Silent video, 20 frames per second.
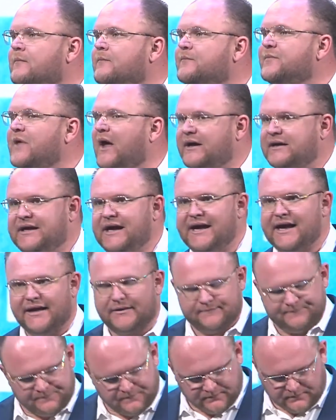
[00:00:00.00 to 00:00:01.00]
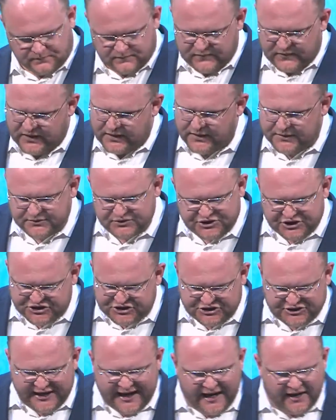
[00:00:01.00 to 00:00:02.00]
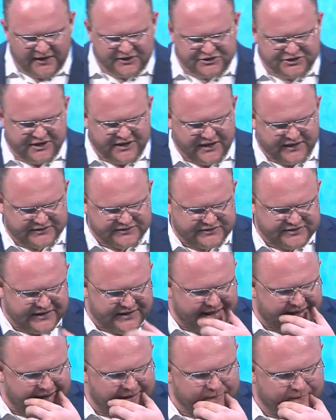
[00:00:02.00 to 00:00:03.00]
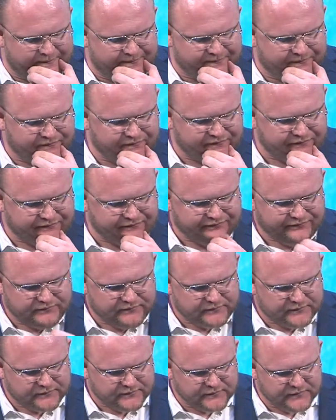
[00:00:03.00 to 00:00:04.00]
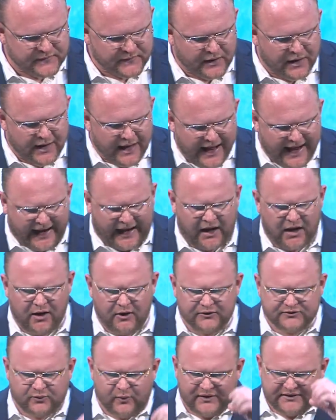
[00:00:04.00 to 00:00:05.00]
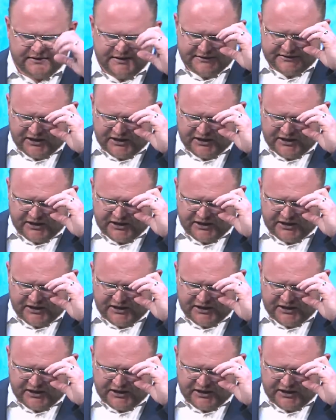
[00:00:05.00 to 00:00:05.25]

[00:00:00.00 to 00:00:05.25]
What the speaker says: Again, just challenging us today. I close with this